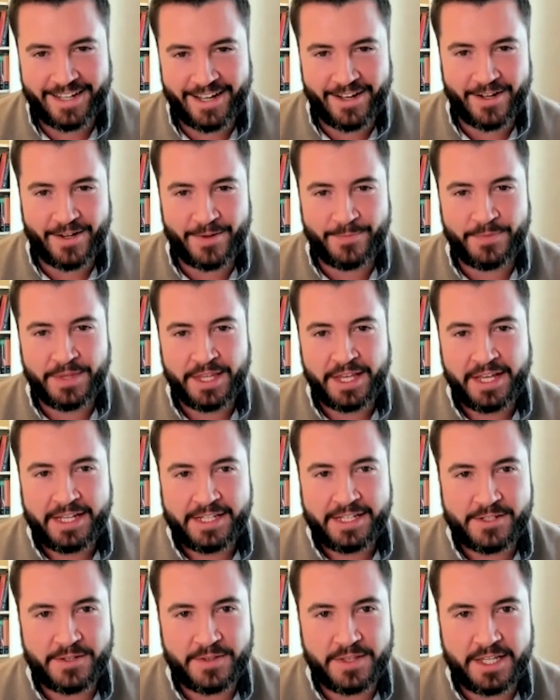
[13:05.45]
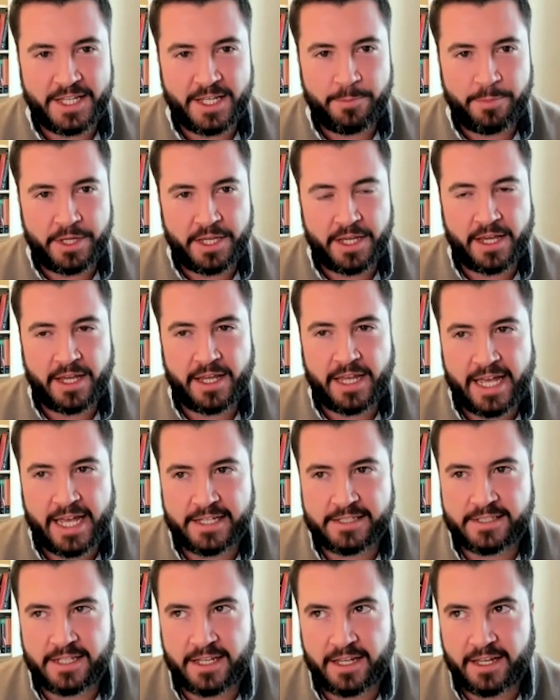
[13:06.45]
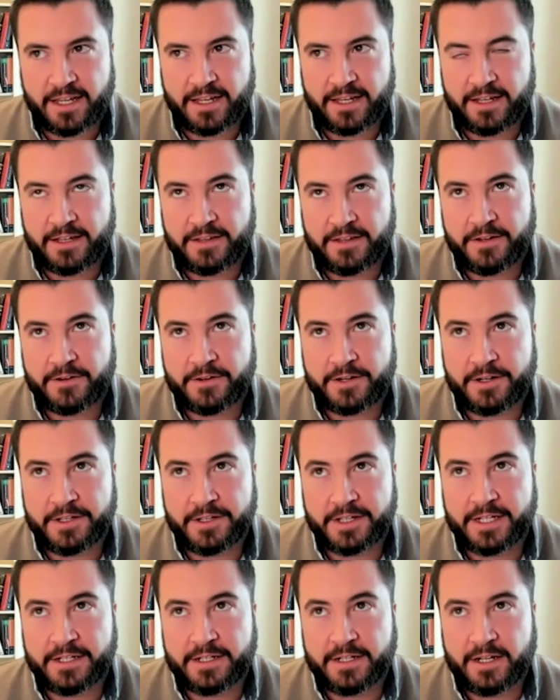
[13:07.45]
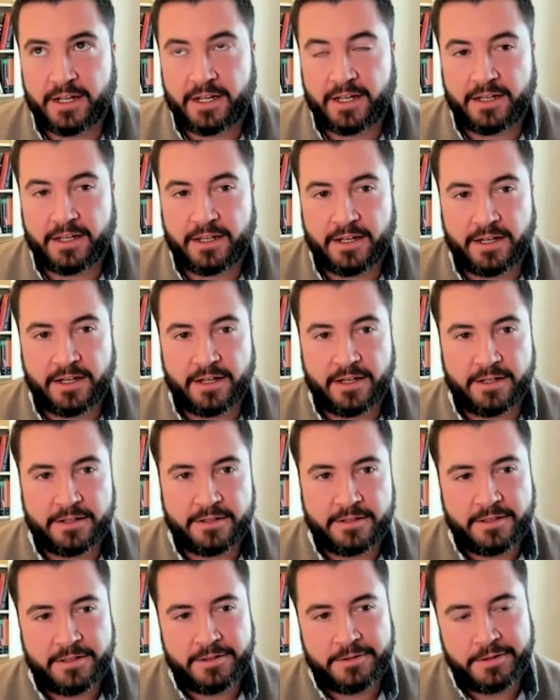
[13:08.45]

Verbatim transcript: Um, right. So the E P A has a, they're calling it a, uh,